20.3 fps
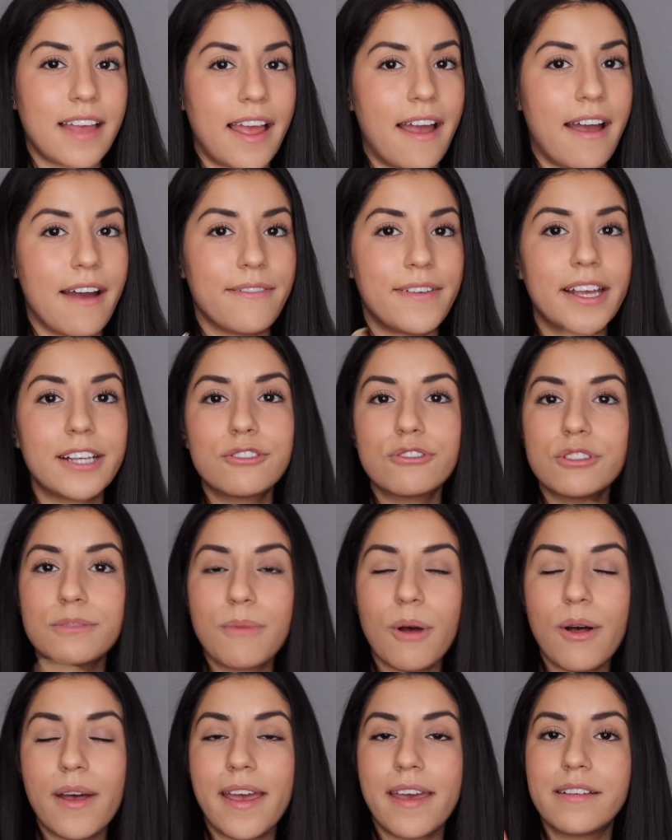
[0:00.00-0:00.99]
I have extra
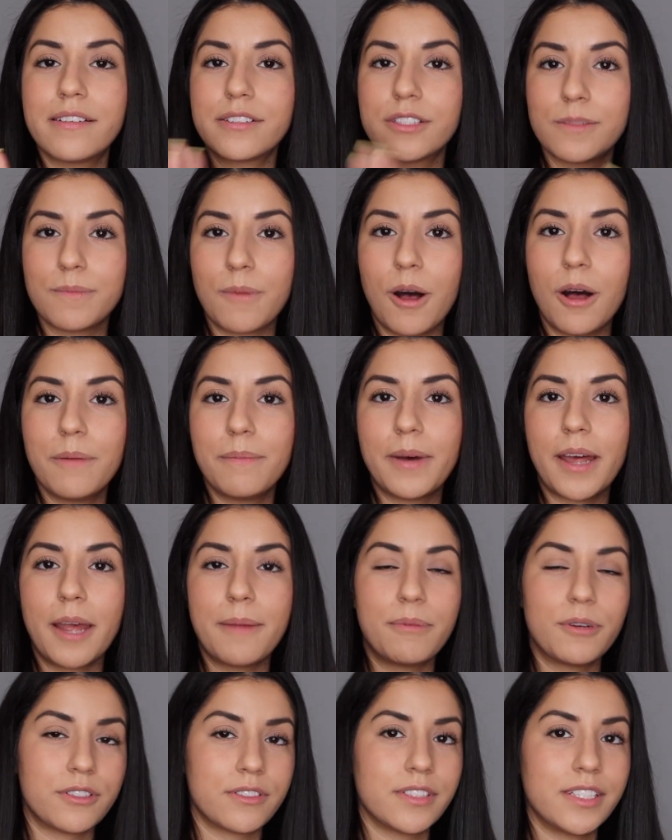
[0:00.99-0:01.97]
small and small, but
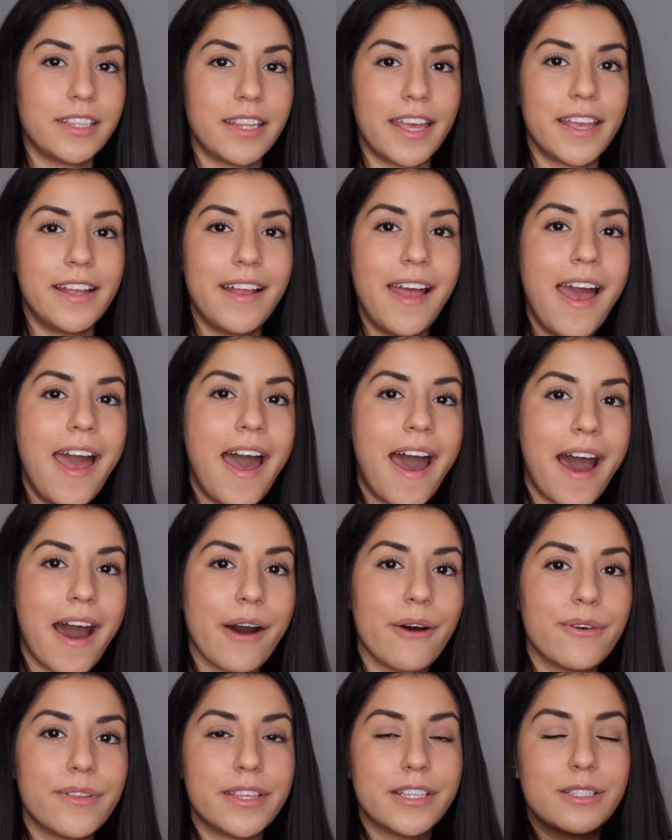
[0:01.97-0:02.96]
I personally like
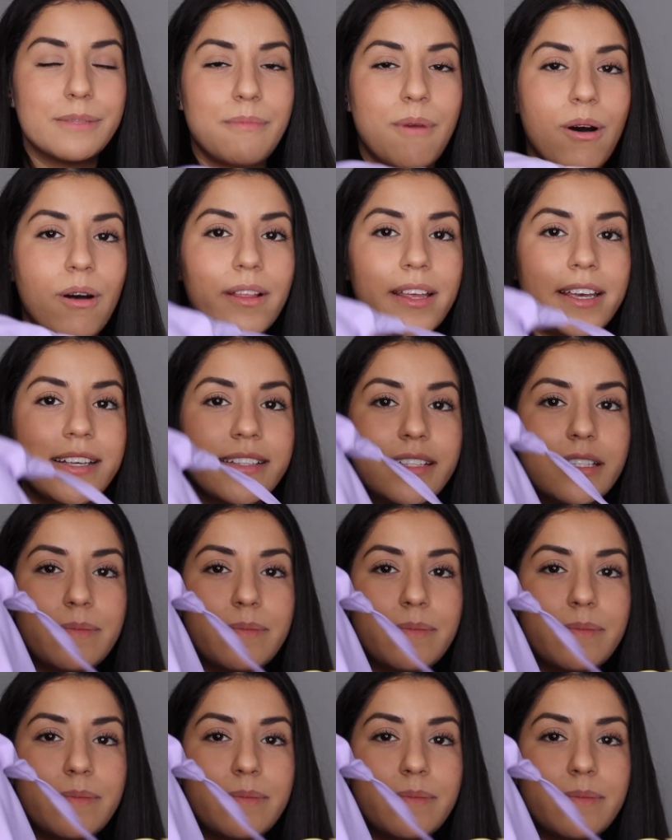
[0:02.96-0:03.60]
how the small is,